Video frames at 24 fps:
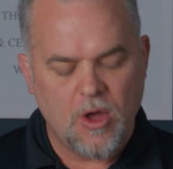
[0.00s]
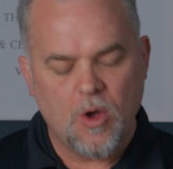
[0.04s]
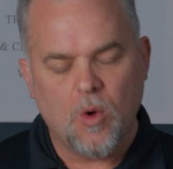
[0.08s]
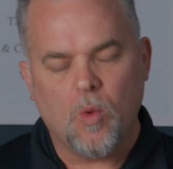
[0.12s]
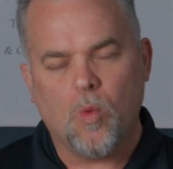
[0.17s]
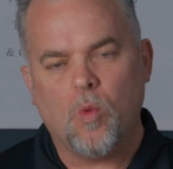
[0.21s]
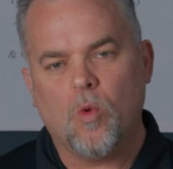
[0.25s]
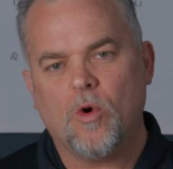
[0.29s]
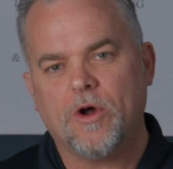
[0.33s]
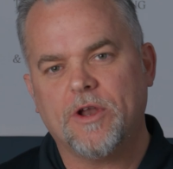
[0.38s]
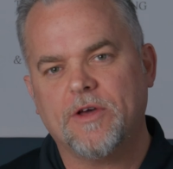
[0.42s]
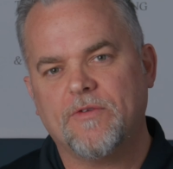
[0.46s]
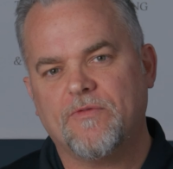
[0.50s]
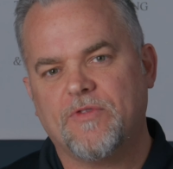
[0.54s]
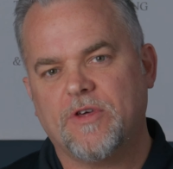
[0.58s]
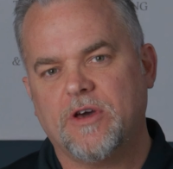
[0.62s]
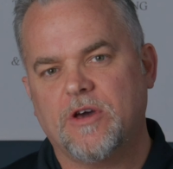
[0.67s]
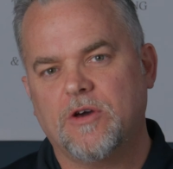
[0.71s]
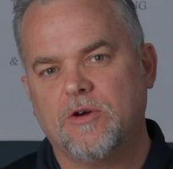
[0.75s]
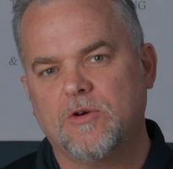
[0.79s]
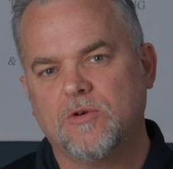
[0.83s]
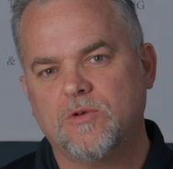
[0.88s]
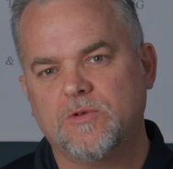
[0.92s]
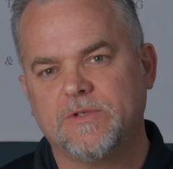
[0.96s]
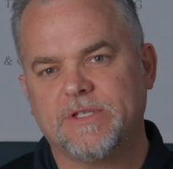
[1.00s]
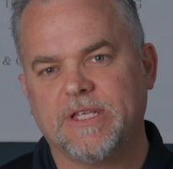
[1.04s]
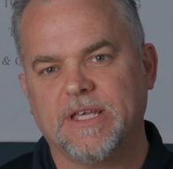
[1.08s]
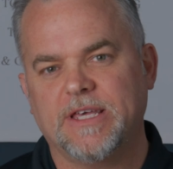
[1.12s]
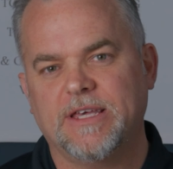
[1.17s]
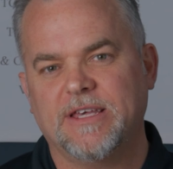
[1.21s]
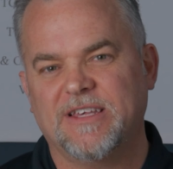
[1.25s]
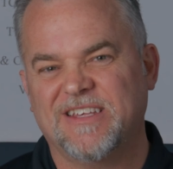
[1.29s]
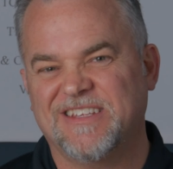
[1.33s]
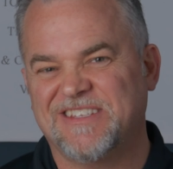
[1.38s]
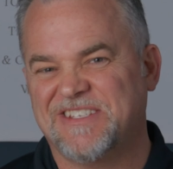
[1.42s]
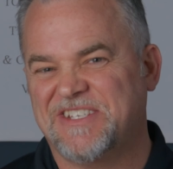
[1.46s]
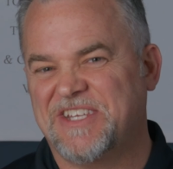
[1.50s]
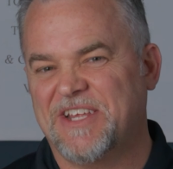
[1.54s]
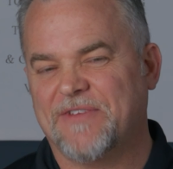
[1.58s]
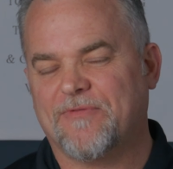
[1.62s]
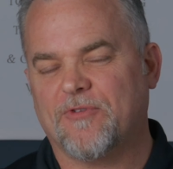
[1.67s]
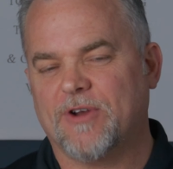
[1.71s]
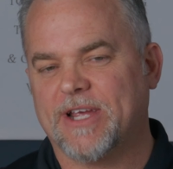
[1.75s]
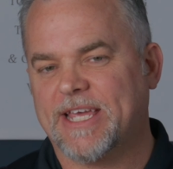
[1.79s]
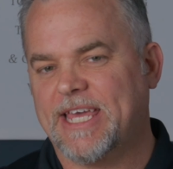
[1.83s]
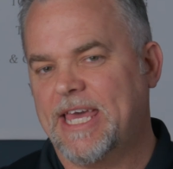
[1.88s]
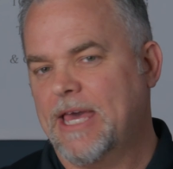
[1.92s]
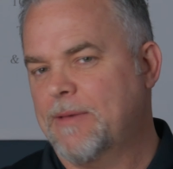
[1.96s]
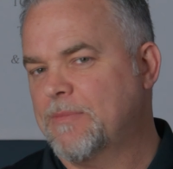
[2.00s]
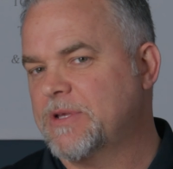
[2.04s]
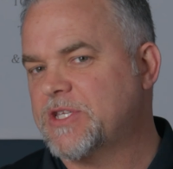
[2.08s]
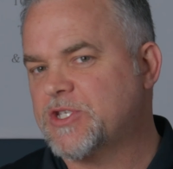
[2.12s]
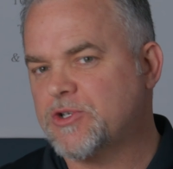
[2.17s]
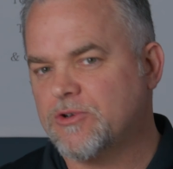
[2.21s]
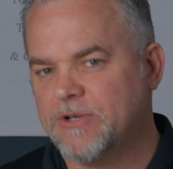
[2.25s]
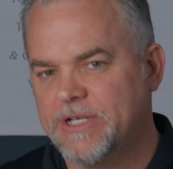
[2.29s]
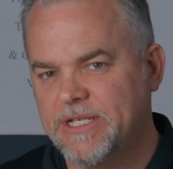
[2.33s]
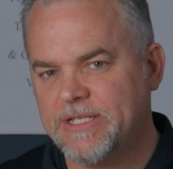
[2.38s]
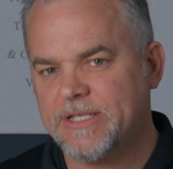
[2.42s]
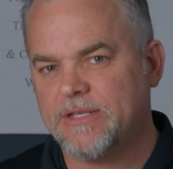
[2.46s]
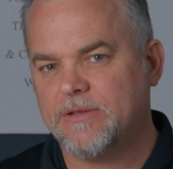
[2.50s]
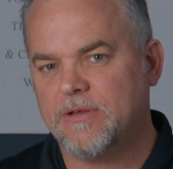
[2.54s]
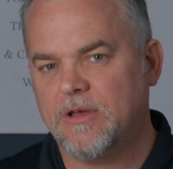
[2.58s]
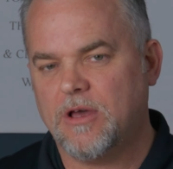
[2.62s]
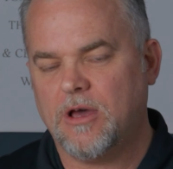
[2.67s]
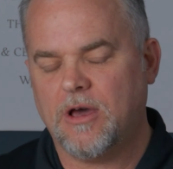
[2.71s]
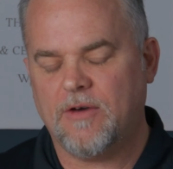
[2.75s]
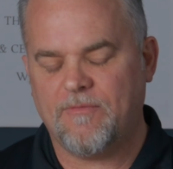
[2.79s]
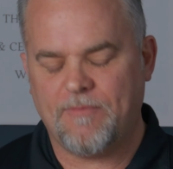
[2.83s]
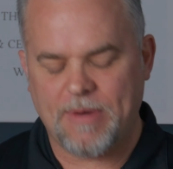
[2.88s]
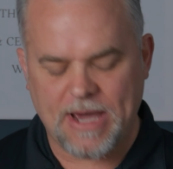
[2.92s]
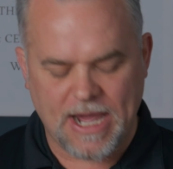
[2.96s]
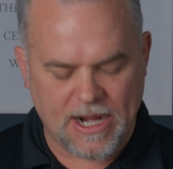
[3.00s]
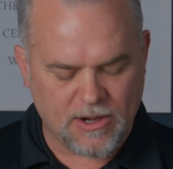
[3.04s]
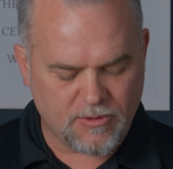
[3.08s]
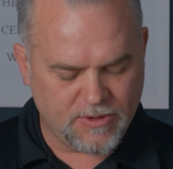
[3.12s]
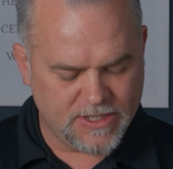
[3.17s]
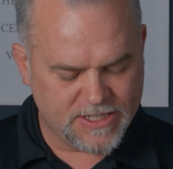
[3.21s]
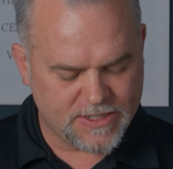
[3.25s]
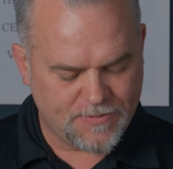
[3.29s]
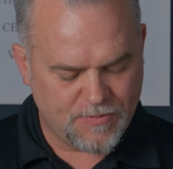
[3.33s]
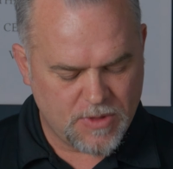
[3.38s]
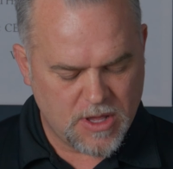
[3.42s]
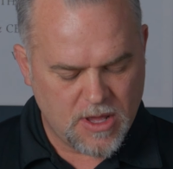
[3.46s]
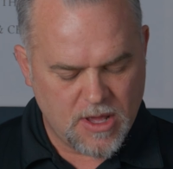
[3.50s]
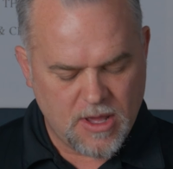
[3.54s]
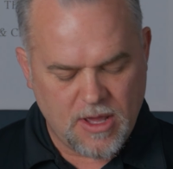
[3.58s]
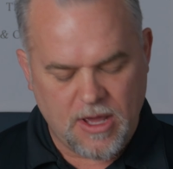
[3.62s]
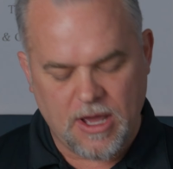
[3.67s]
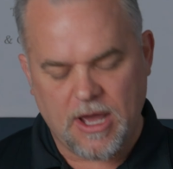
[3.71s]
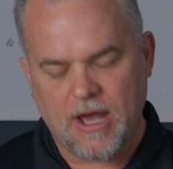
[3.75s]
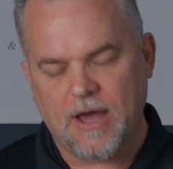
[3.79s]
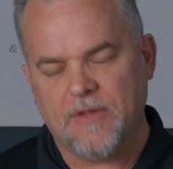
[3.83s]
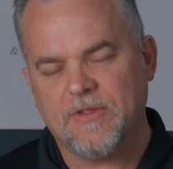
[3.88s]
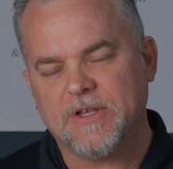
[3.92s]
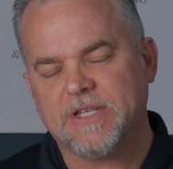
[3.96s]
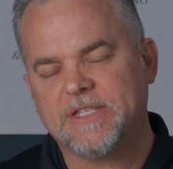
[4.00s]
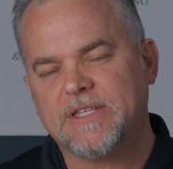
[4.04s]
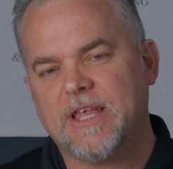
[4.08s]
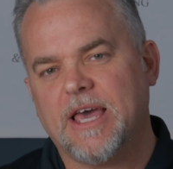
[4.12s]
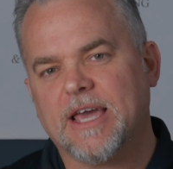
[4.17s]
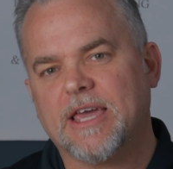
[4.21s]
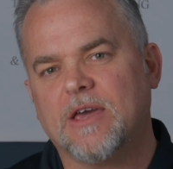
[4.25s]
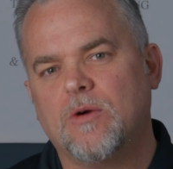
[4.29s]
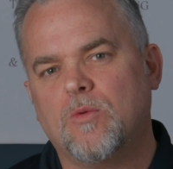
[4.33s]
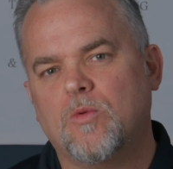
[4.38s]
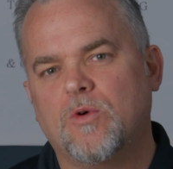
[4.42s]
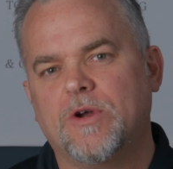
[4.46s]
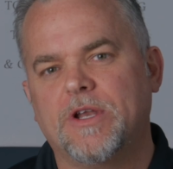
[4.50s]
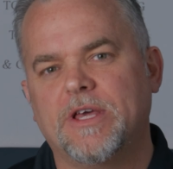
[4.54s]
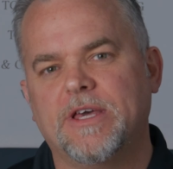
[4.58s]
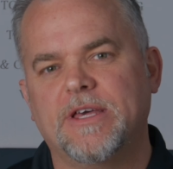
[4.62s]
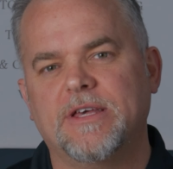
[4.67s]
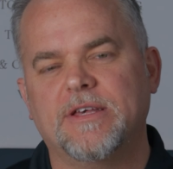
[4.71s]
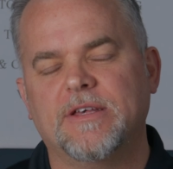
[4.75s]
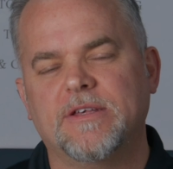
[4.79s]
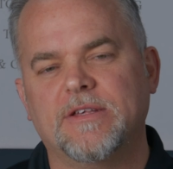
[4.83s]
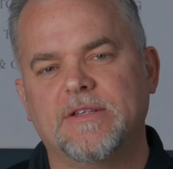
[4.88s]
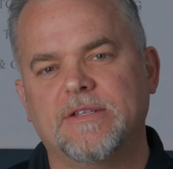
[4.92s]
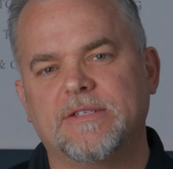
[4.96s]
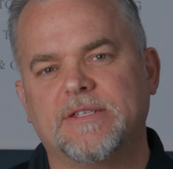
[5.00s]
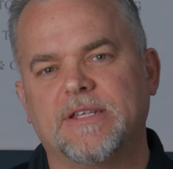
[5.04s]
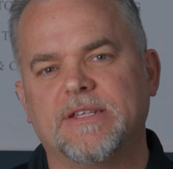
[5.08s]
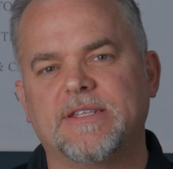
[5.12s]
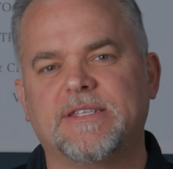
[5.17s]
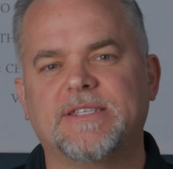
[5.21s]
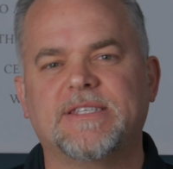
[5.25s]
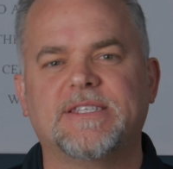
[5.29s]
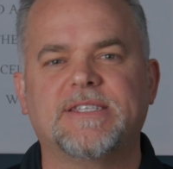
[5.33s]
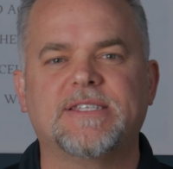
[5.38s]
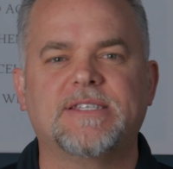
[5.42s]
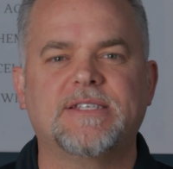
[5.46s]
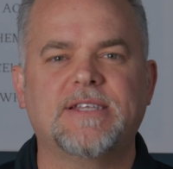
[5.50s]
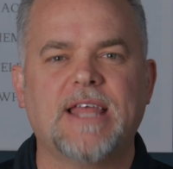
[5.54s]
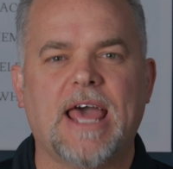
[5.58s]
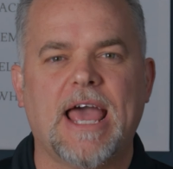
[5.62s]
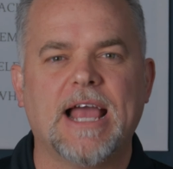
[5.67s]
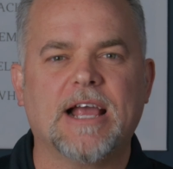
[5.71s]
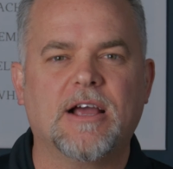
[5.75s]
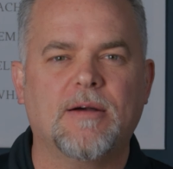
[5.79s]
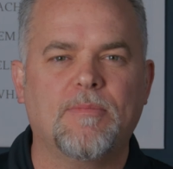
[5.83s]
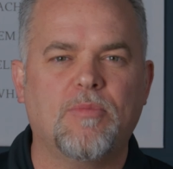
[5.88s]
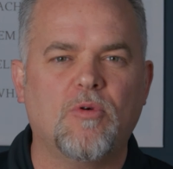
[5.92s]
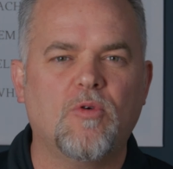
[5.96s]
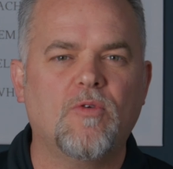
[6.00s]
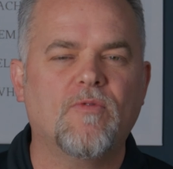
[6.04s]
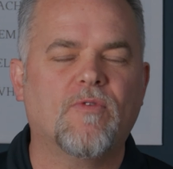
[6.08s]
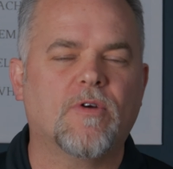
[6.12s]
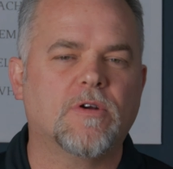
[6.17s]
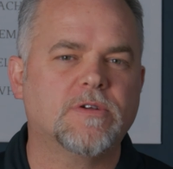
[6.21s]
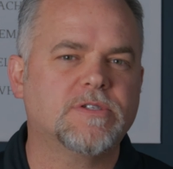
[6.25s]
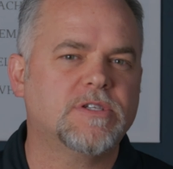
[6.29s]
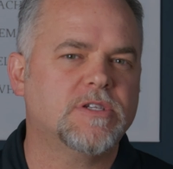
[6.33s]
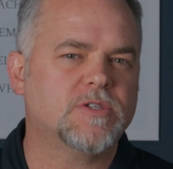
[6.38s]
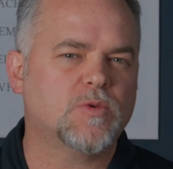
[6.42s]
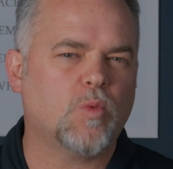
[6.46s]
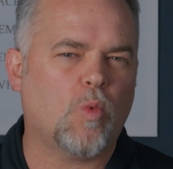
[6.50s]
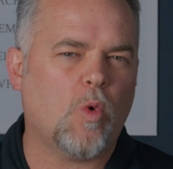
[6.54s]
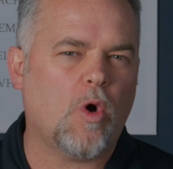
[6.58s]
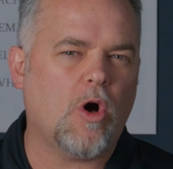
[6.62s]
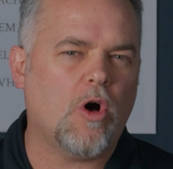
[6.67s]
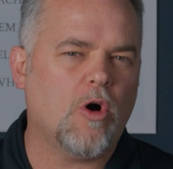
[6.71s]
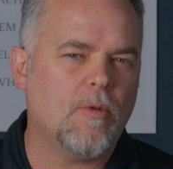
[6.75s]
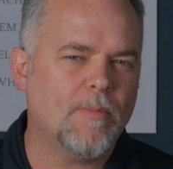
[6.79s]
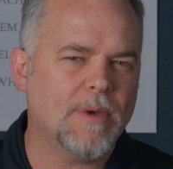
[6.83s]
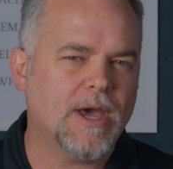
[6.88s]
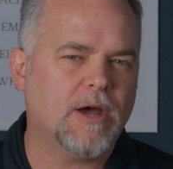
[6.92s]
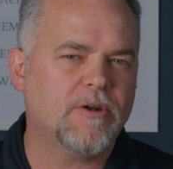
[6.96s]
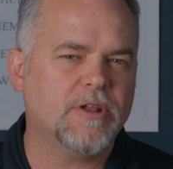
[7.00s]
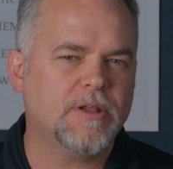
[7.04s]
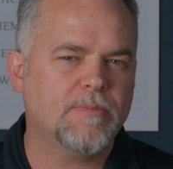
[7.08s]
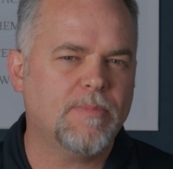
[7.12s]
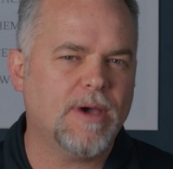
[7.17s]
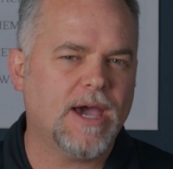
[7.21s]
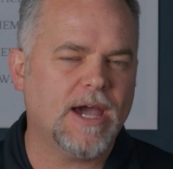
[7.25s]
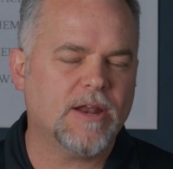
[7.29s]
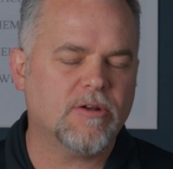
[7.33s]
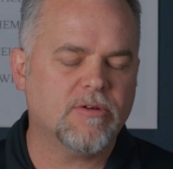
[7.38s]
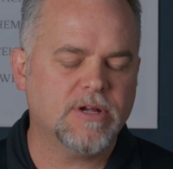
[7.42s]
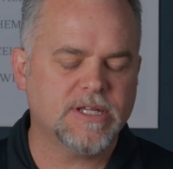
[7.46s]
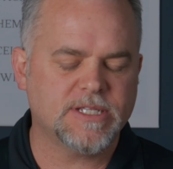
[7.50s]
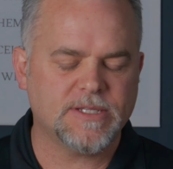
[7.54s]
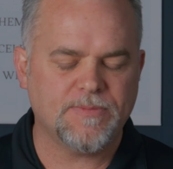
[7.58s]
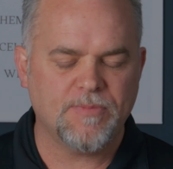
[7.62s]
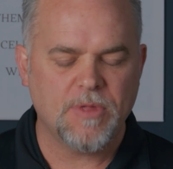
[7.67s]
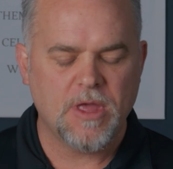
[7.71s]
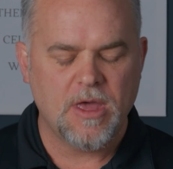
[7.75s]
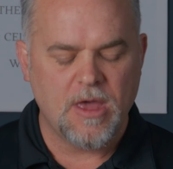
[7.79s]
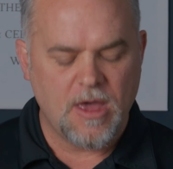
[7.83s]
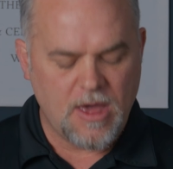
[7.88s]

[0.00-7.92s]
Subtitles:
One of those is different chemistries of batteries. The second one is stackable versus wall-mounted batteries.